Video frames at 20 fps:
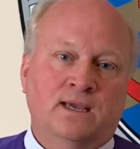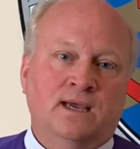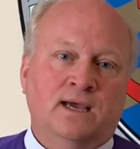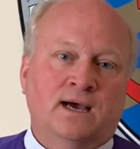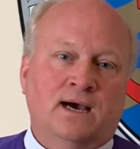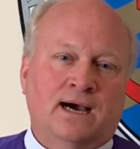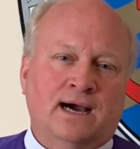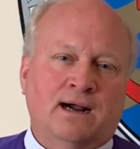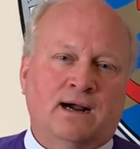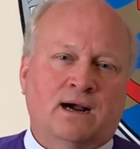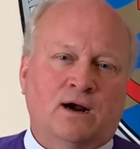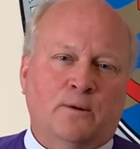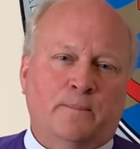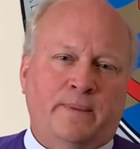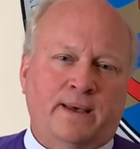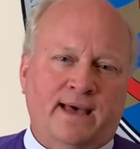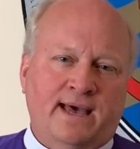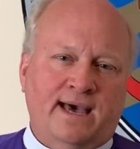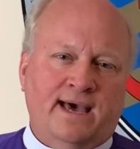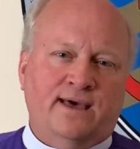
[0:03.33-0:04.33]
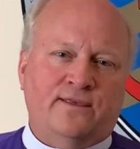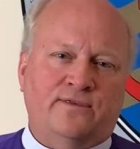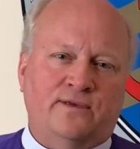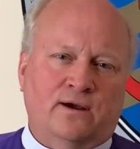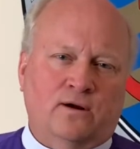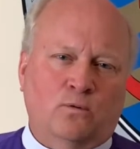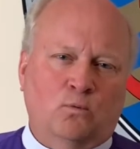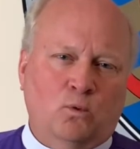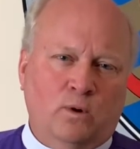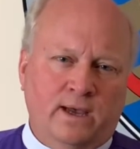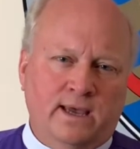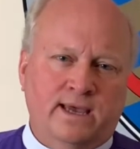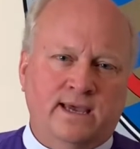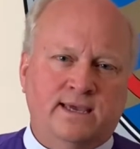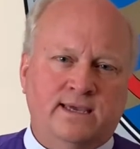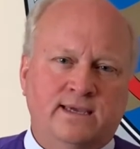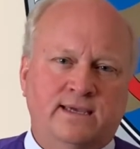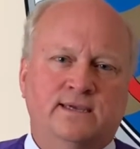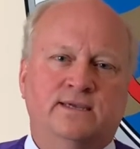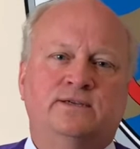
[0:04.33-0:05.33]
Our path, our way
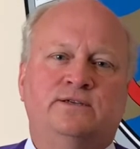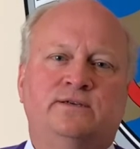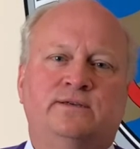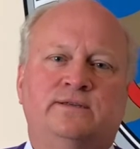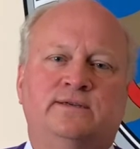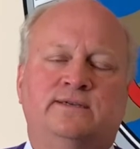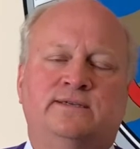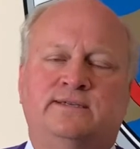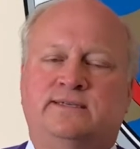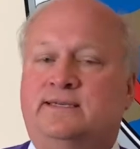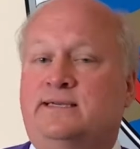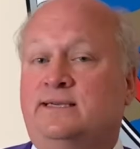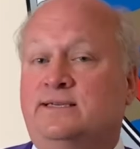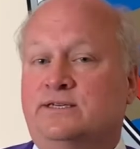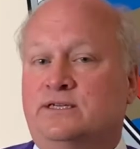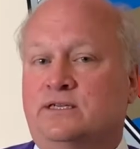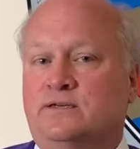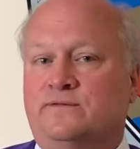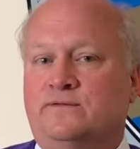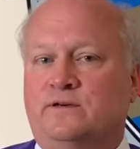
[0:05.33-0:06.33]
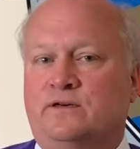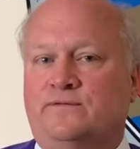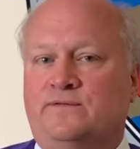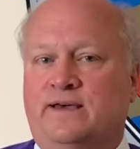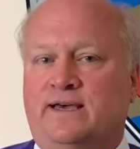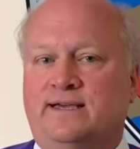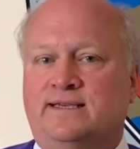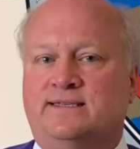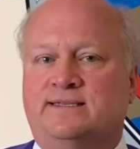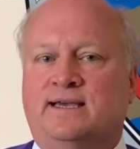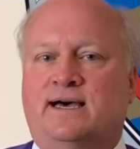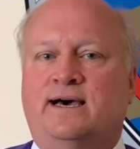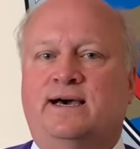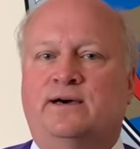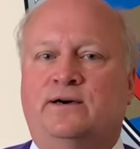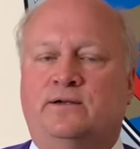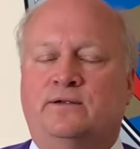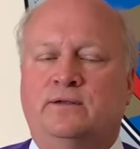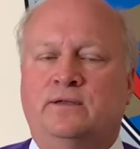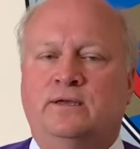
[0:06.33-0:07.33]
into this season of
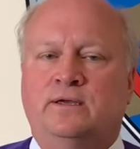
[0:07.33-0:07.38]
exile,